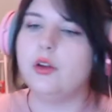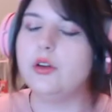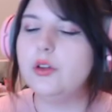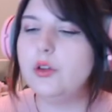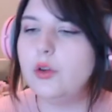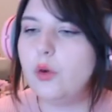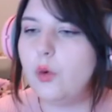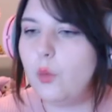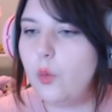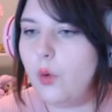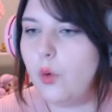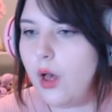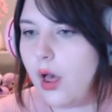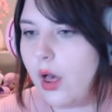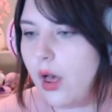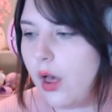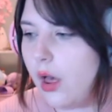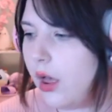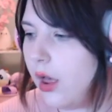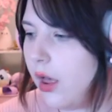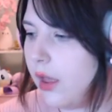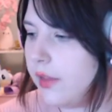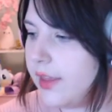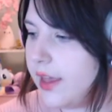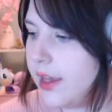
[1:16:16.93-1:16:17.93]
Woo!
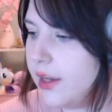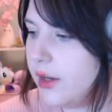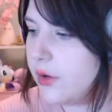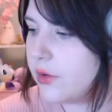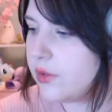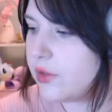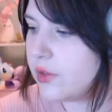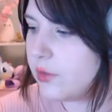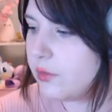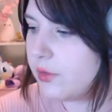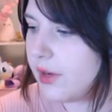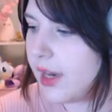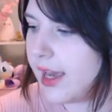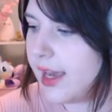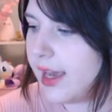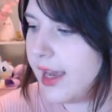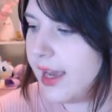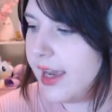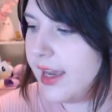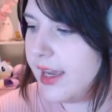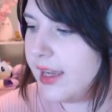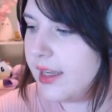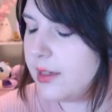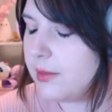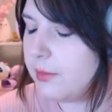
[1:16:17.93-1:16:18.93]
There goes the
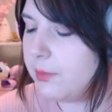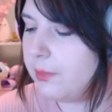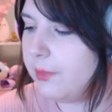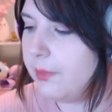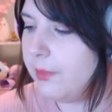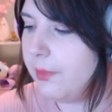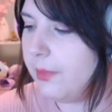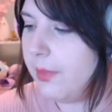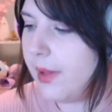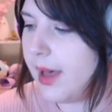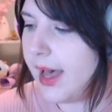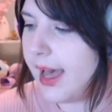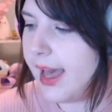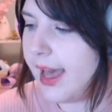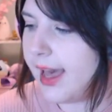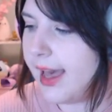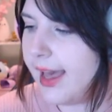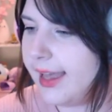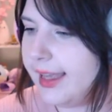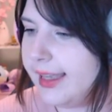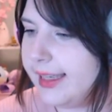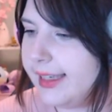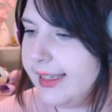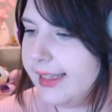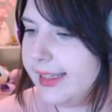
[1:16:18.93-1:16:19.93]
raid.
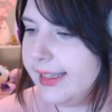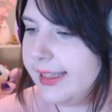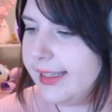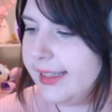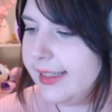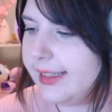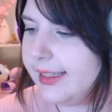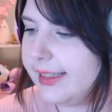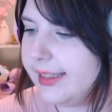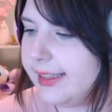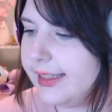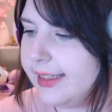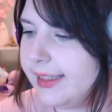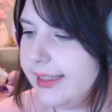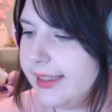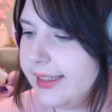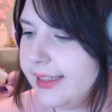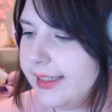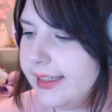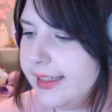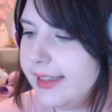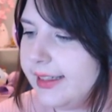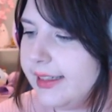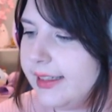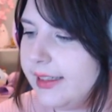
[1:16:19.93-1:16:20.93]

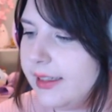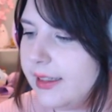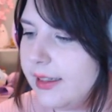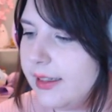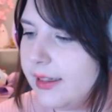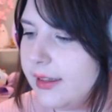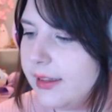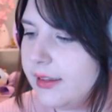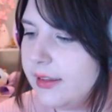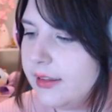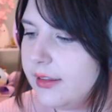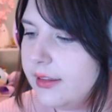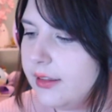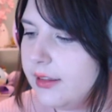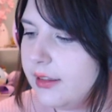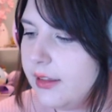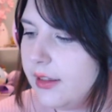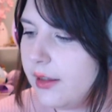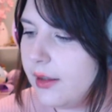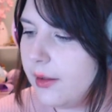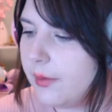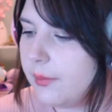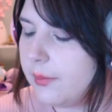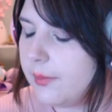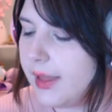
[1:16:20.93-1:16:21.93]
Bye.
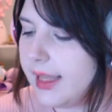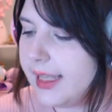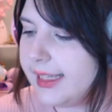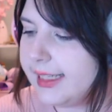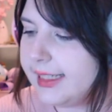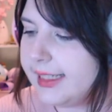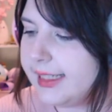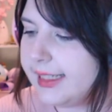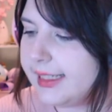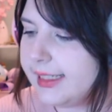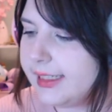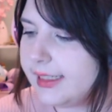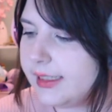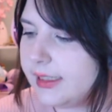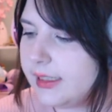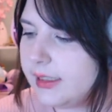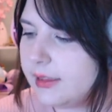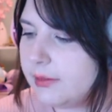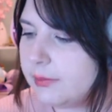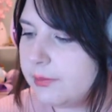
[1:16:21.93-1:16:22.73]
Bye.